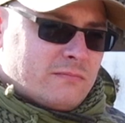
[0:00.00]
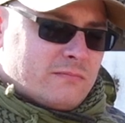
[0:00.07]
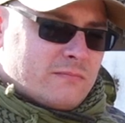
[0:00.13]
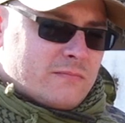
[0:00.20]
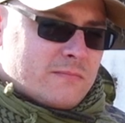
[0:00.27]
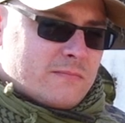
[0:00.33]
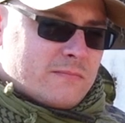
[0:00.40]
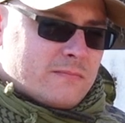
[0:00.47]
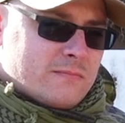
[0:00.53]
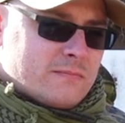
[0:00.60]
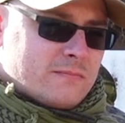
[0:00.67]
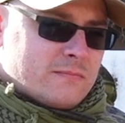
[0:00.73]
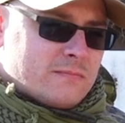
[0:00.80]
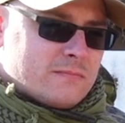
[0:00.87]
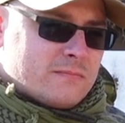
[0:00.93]

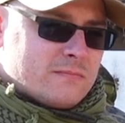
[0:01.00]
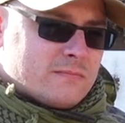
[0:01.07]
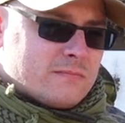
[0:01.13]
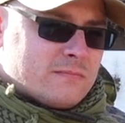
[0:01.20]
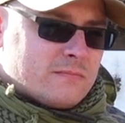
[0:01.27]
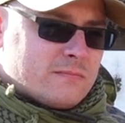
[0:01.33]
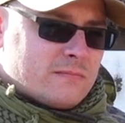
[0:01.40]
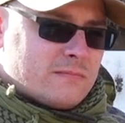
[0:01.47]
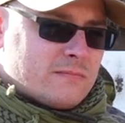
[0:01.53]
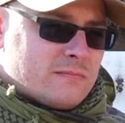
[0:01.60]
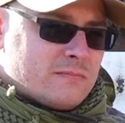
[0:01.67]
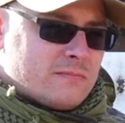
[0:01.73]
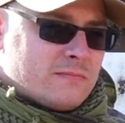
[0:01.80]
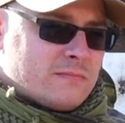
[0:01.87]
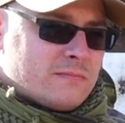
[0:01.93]

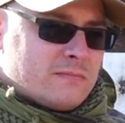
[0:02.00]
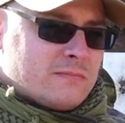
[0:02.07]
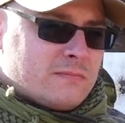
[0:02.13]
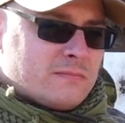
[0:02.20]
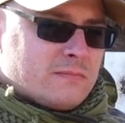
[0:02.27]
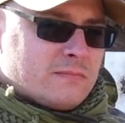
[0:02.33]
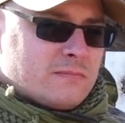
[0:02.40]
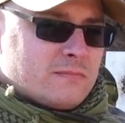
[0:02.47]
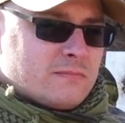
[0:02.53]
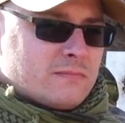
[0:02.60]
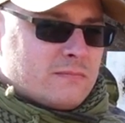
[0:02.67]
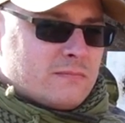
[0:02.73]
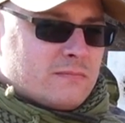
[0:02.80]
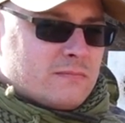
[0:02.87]
The person shown says nothing.